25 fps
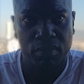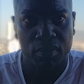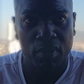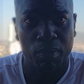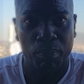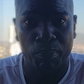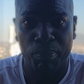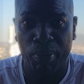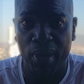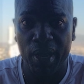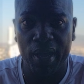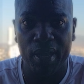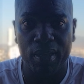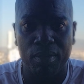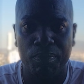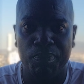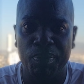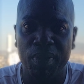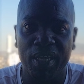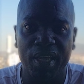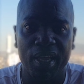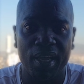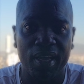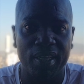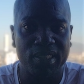But
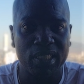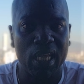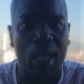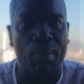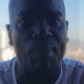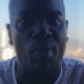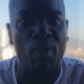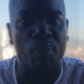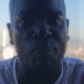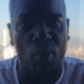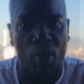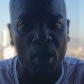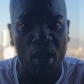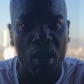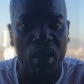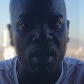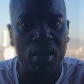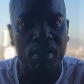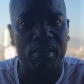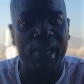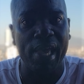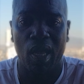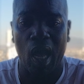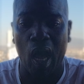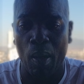because I'm
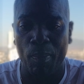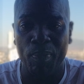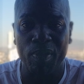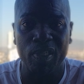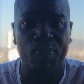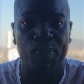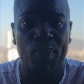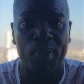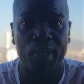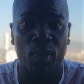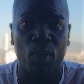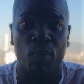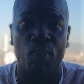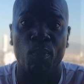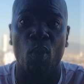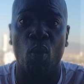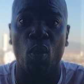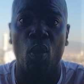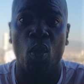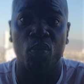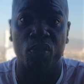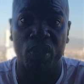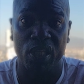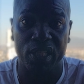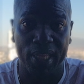abroad, I'll be spending more
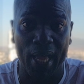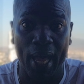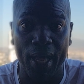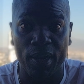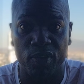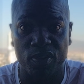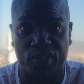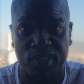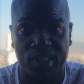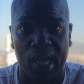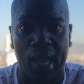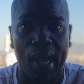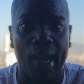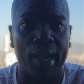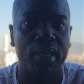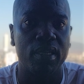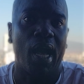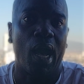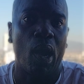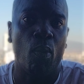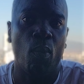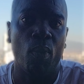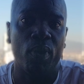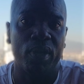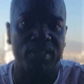on the dollar side.
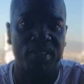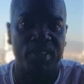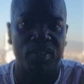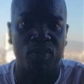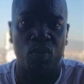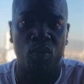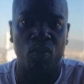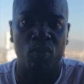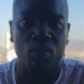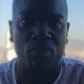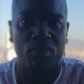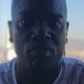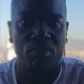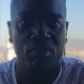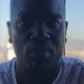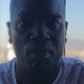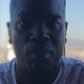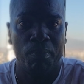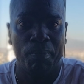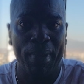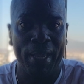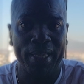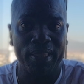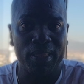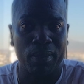I want to
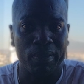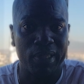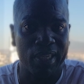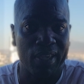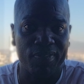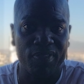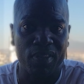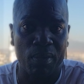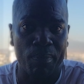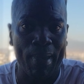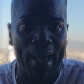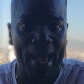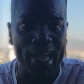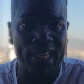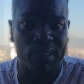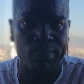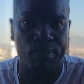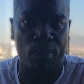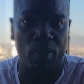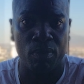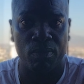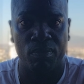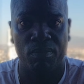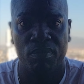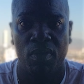give the
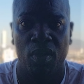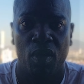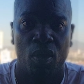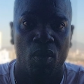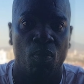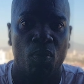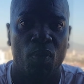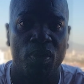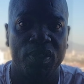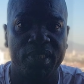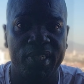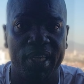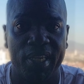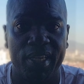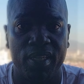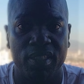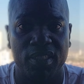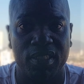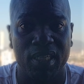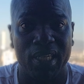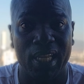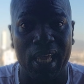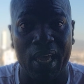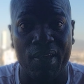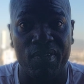maximum, which is
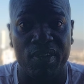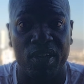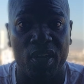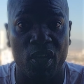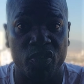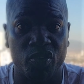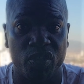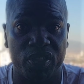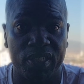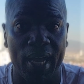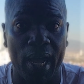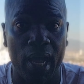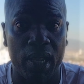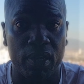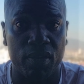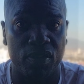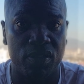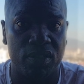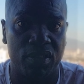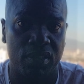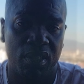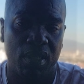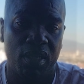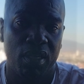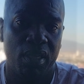
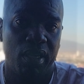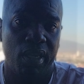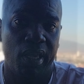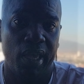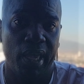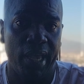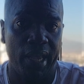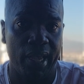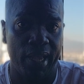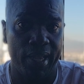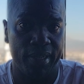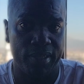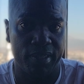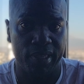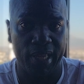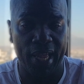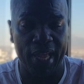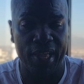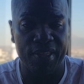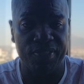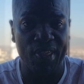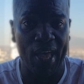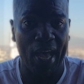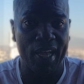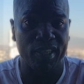$1,100 and
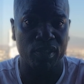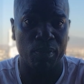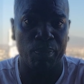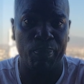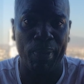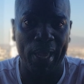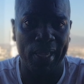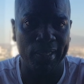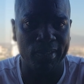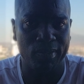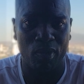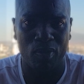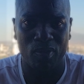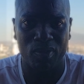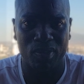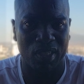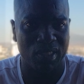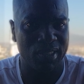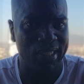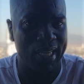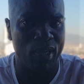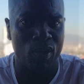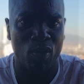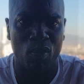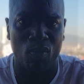8,000 pesos,
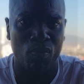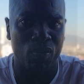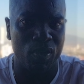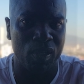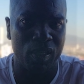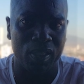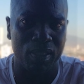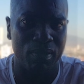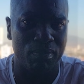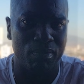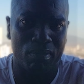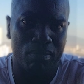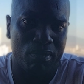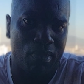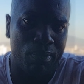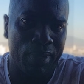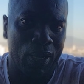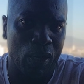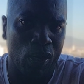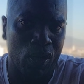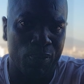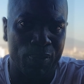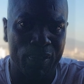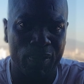because I'm not going to be